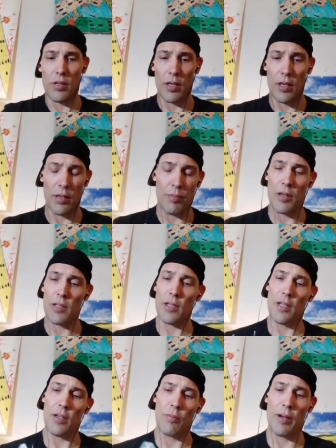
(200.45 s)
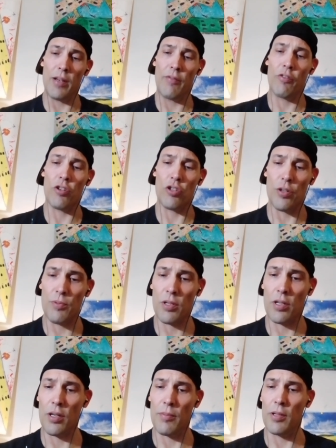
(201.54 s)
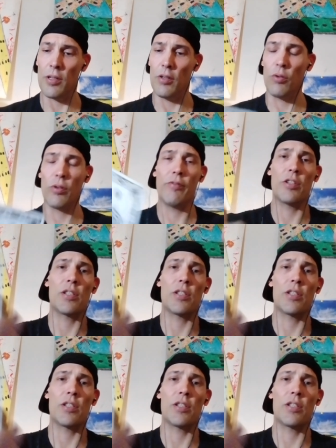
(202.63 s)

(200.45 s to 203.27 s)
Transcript: Okay, presently you're waiting for your ships to come in. Lord of